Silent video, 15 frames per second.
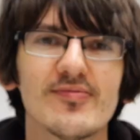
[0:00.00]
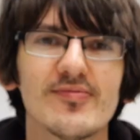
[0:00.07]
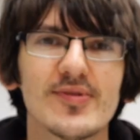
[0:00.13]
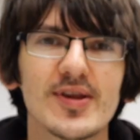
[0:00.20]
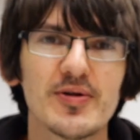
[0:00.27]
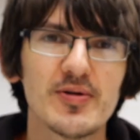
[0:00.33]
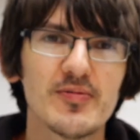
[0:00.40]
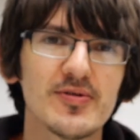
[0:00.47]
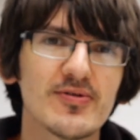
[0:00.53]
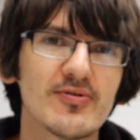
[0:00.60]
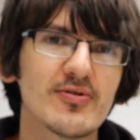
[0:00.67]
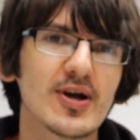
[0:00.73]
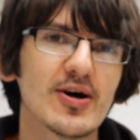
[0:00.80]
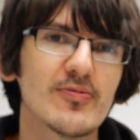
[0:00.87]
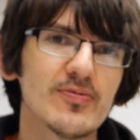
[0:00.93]
Now, another thing to
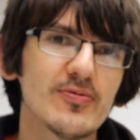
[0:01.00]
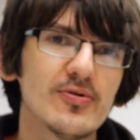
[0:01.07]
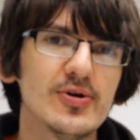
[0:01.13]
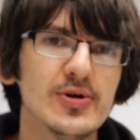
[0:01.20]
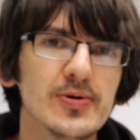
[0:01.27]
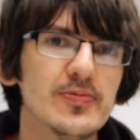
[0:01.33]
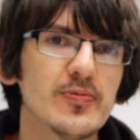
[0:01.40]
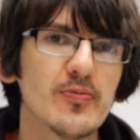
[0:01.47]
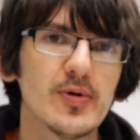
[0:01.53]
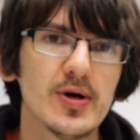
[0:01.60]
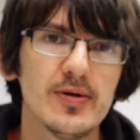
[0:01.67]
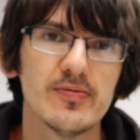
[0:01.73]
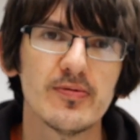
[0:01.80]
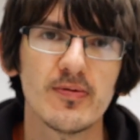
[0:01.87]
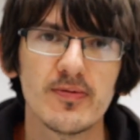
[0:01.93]
look out for is the
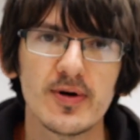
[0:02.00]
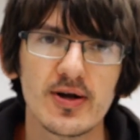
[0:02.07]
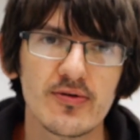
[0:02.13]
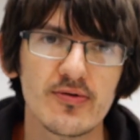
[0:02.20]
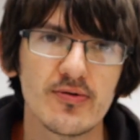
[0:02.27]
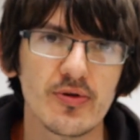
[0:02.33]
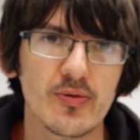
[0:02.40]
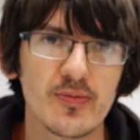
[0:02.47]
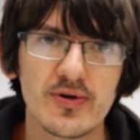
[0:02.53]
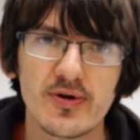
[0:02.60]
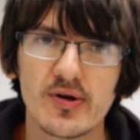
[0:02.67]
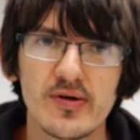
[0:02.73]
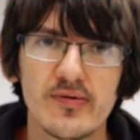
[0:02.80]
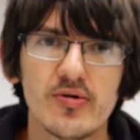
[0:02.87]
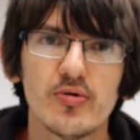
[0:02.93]
wave refraction,
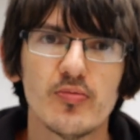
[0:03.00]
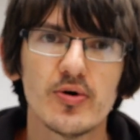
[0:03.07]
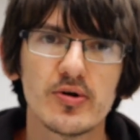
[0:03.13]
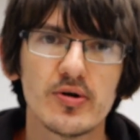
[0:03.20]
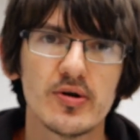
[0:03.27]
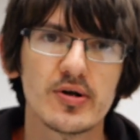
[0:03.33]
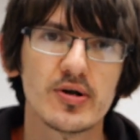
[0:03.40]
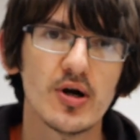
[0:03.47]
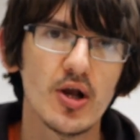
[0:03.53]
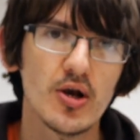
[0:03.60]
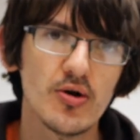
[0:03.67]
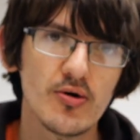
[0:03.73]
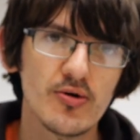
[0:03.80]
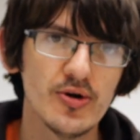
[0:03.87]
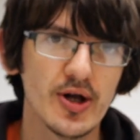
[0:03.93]
particularly if you're modelling a
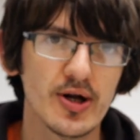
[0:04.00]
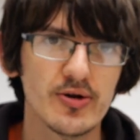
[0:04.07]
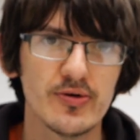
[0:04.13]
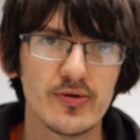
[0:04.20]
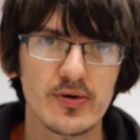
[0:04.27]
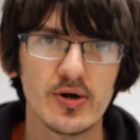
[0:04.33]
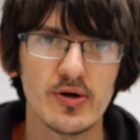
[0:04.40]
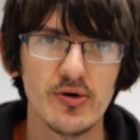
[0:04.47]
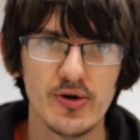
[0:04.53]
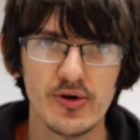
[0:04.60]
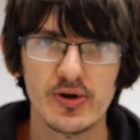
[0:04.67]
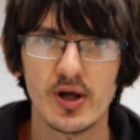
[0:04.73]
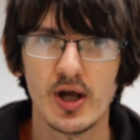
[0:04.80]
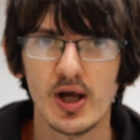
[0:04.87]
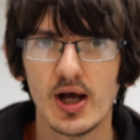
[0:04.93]
long section of coast
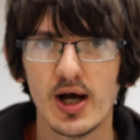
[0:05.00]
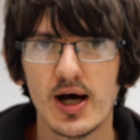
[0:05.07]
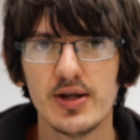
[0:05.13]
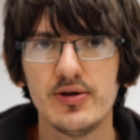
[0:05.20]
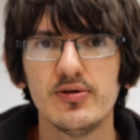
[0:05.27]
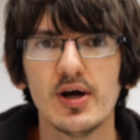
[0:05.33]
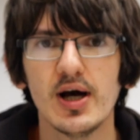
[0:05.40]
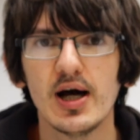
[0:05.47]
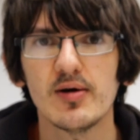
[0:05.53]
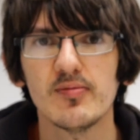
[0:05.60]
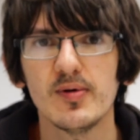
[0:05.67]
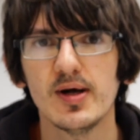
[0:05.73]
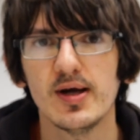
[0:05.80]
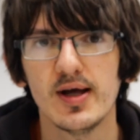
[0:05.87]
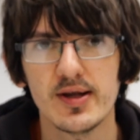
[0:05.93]
and you have
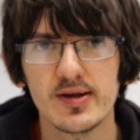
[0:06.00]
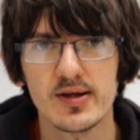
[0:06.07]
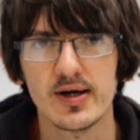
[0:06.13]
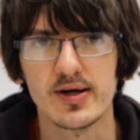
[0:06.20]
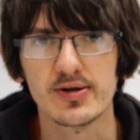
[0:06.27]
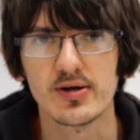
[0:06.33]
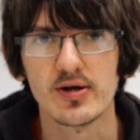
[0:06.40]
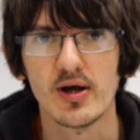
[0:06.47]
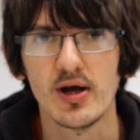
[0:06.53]
a headland,